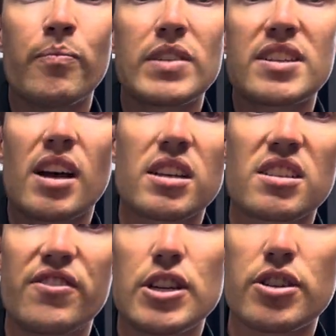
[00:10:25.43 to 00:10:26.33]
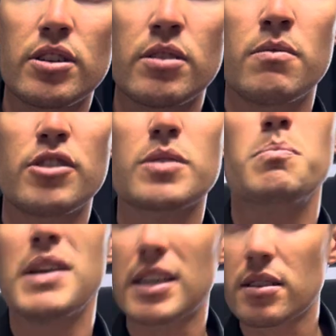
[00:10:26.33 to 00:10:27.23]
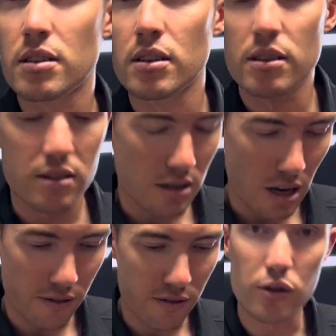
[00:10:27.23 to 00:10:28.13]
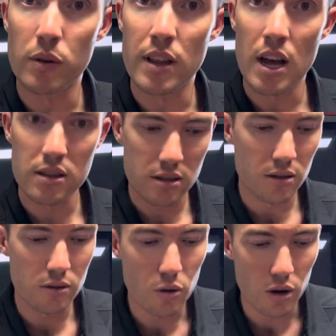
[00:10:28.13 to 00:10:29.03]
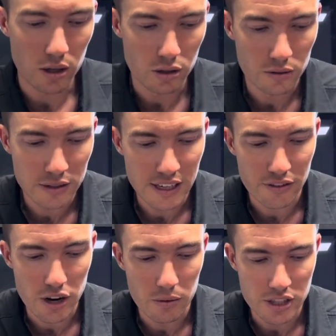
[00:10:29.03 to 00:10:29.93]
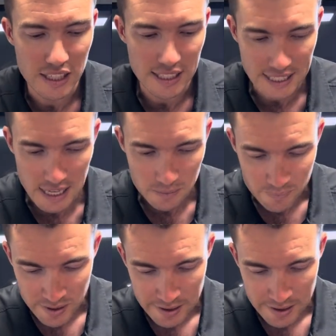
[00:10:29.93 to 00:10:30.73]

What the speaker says: tusk fish, and just mixed stuff doing that, so it's quite good. You never know what you're going to get.